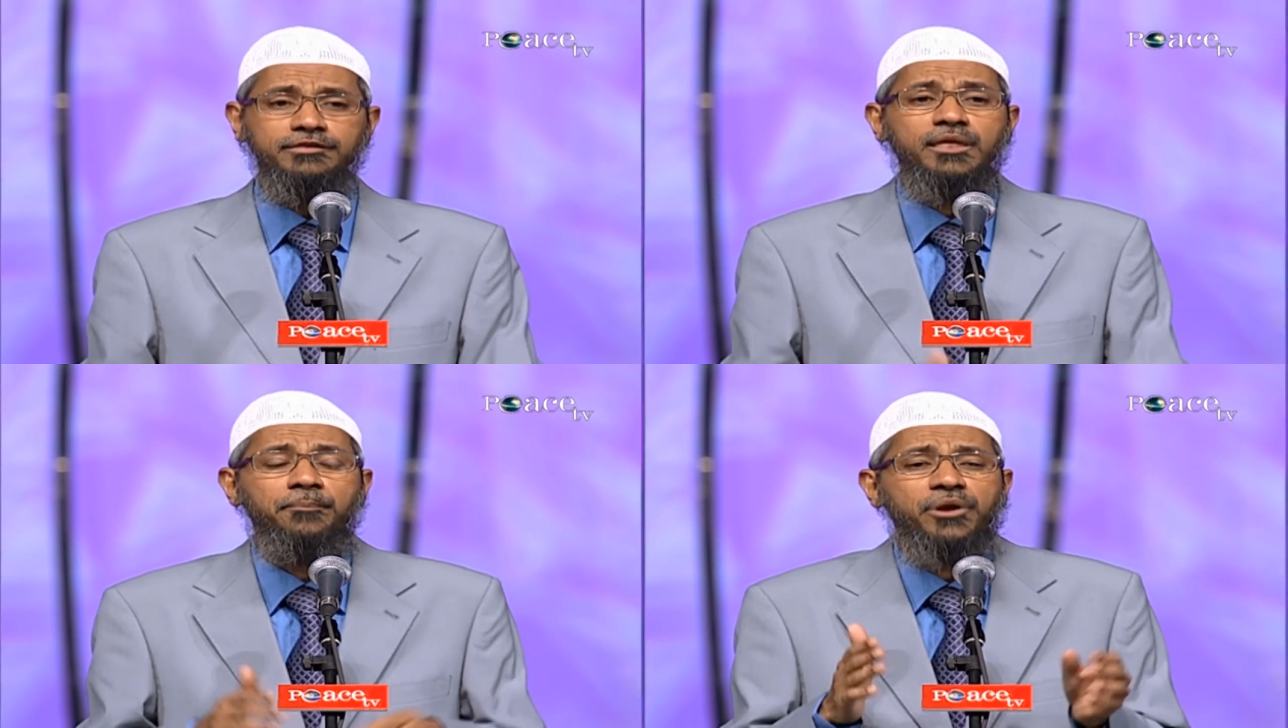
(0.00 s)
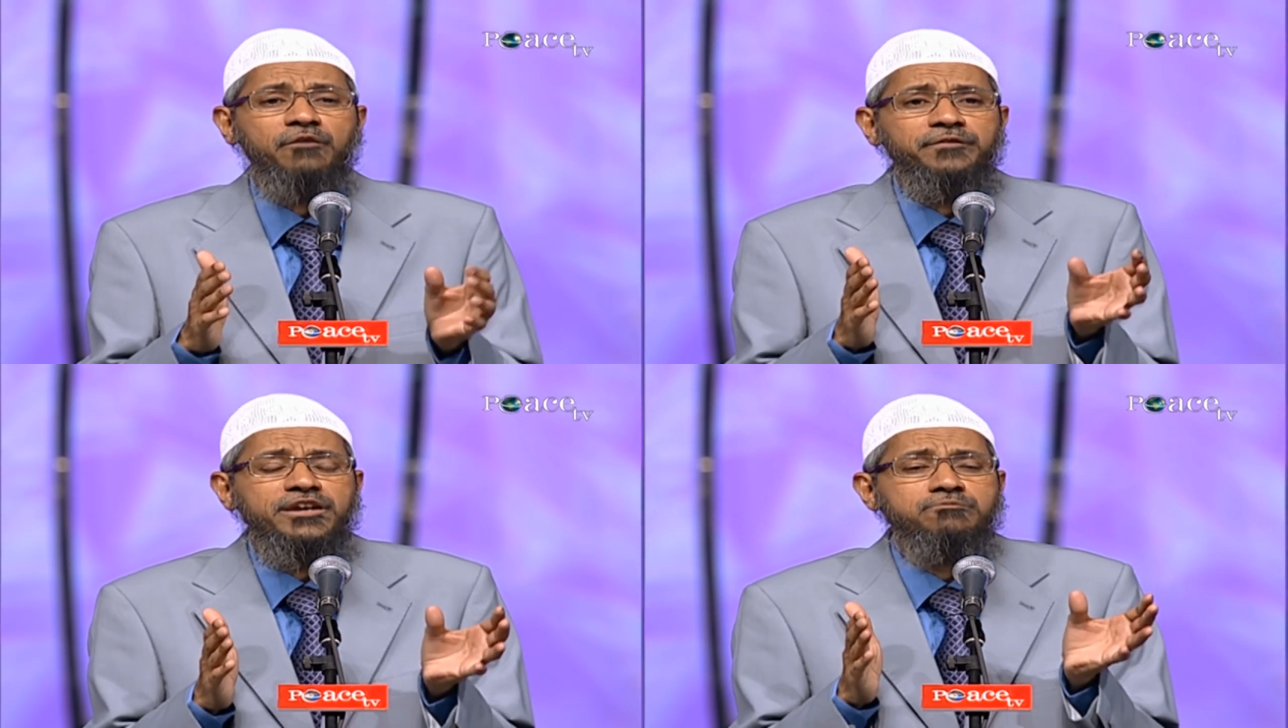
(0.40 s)
The
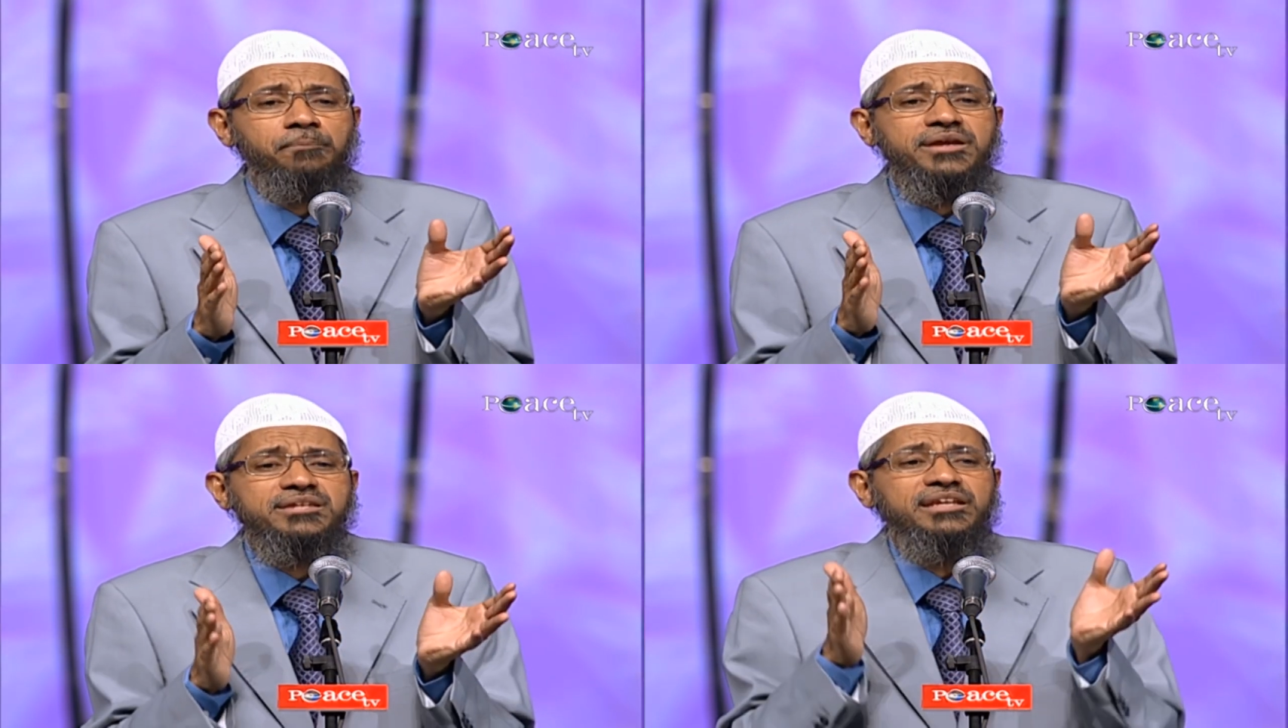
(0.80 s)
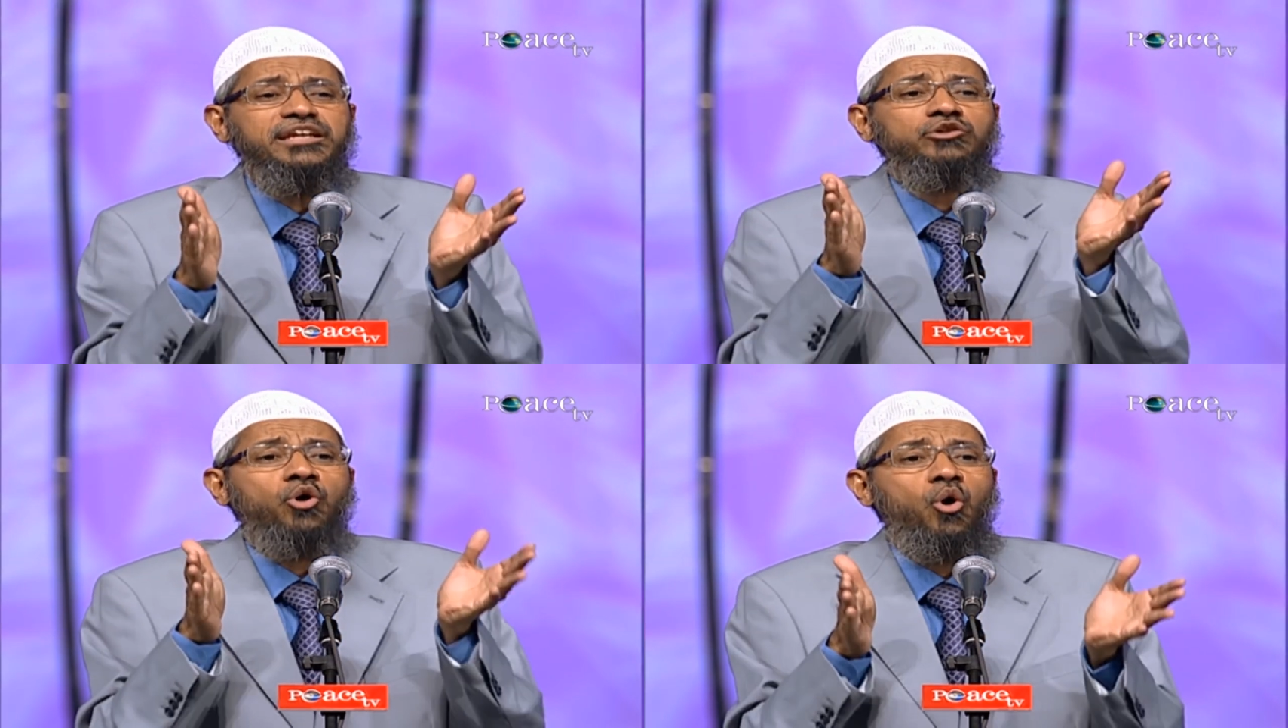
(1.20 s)
Prophet
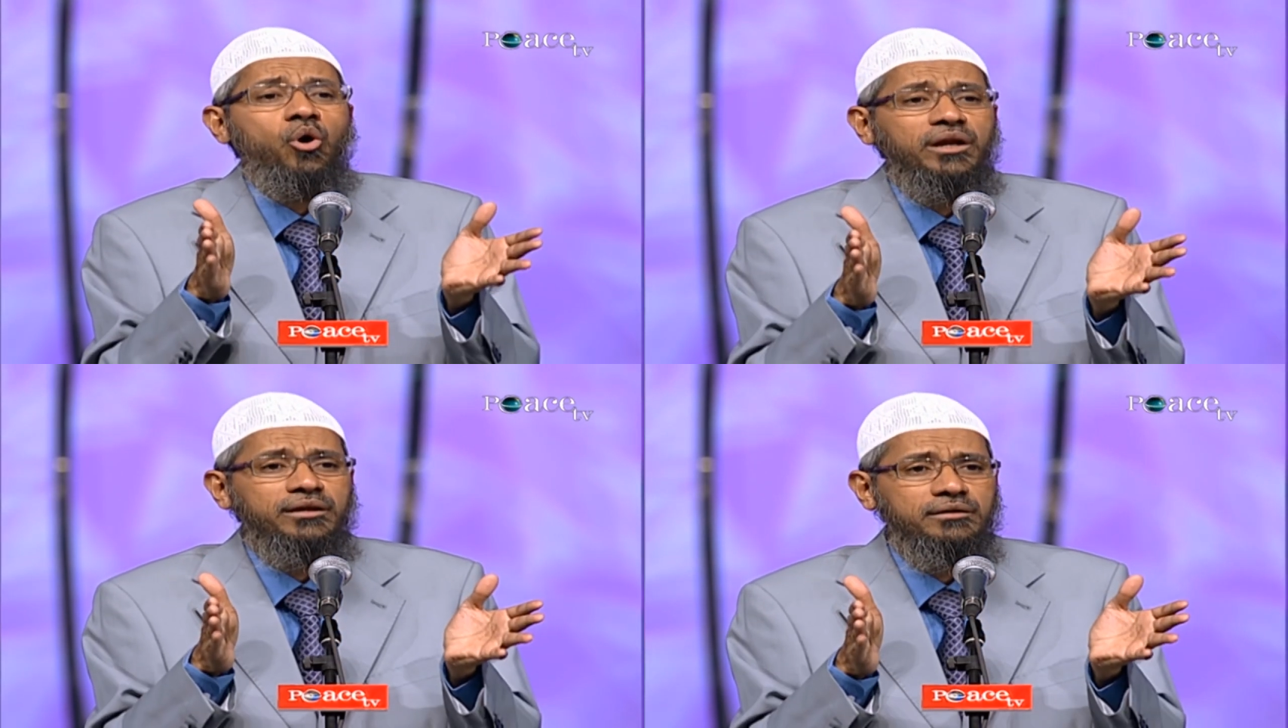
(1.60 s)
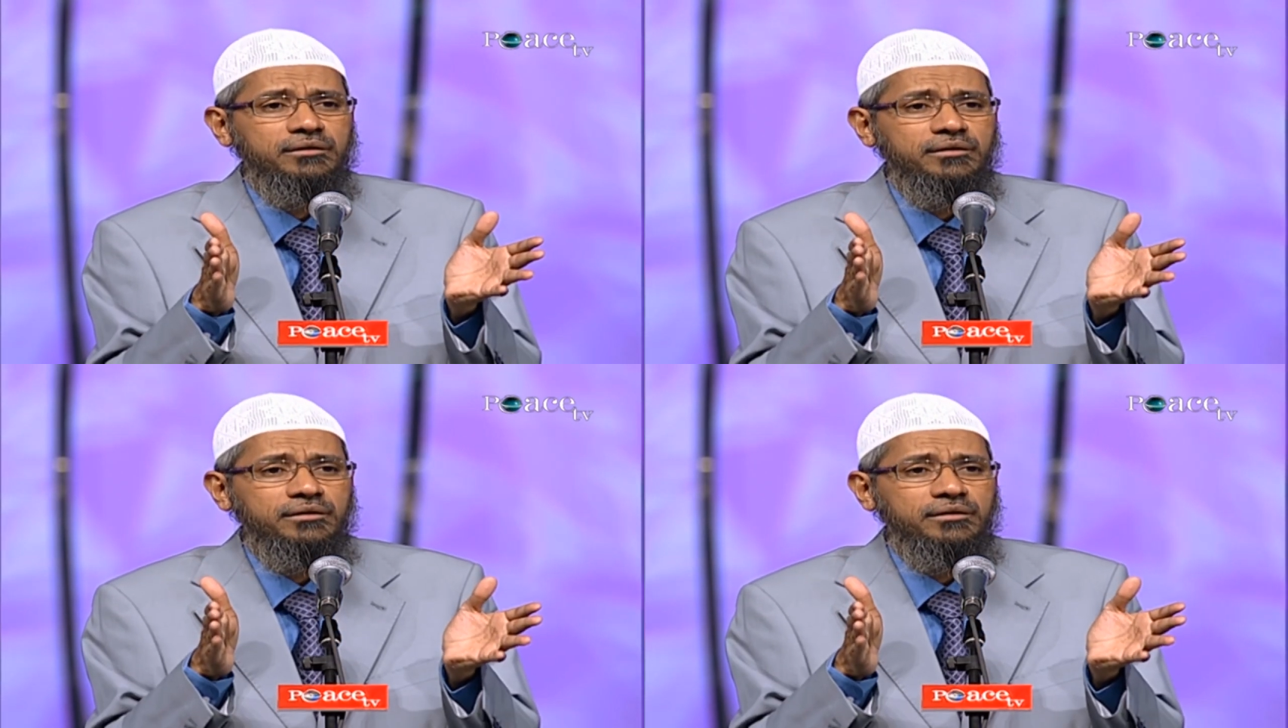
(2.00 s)
specially told